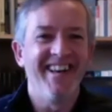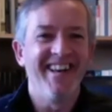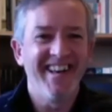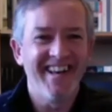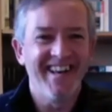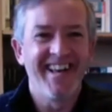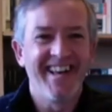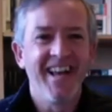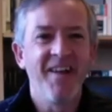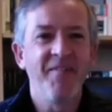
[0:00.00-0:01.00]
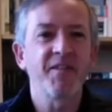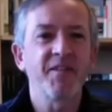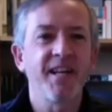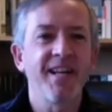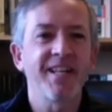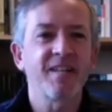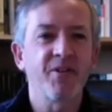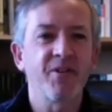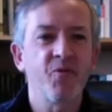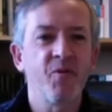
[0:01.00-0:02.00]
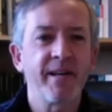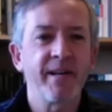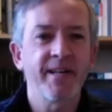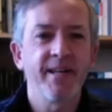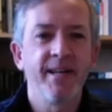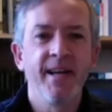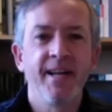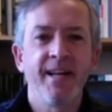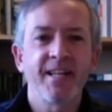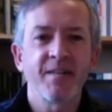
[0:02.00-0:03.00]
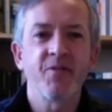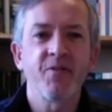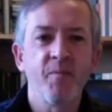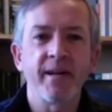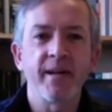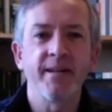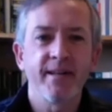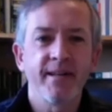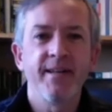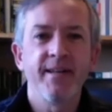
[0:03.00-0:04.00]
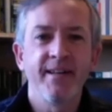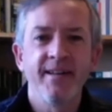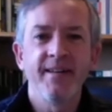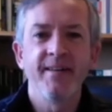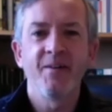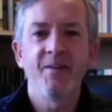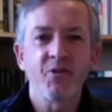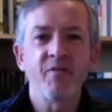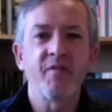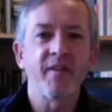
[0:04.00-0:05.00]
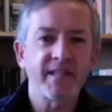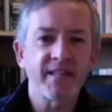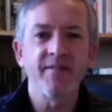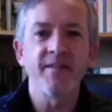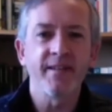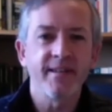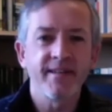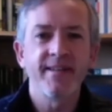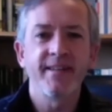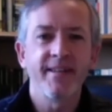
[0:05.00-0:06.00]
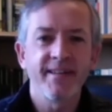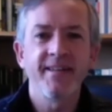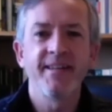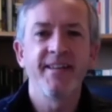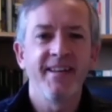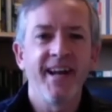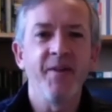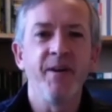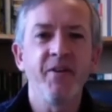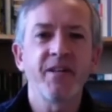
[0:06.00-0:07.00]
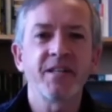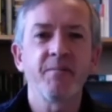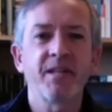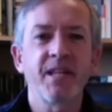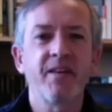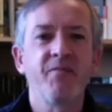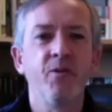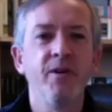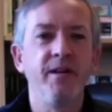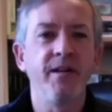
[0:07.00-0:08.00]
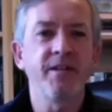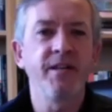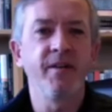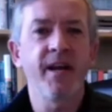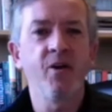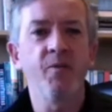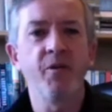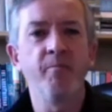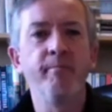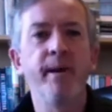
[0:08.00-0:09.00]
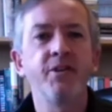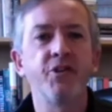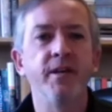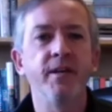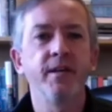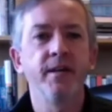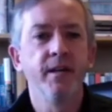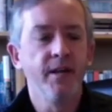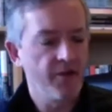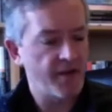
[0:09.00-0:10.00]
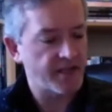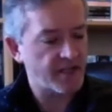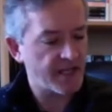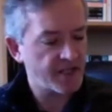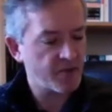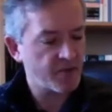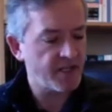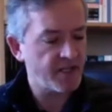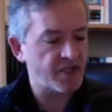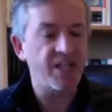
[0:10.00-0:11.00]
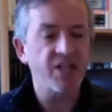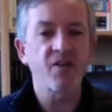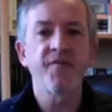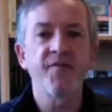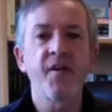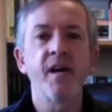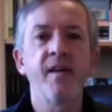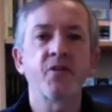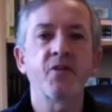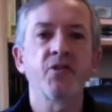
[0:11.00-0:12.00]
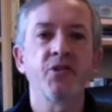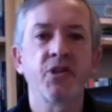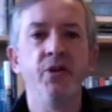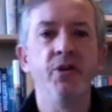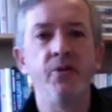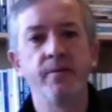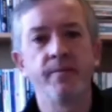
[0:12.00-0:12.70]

if you've ever seen the lesser spotted woodpecker, lesser spotted woodpecker. One, two, three, four, five, six, seven. Anyway, you can sometimes think of words, you know, that help you measure things because that's quite an interesting. It's a five across a two.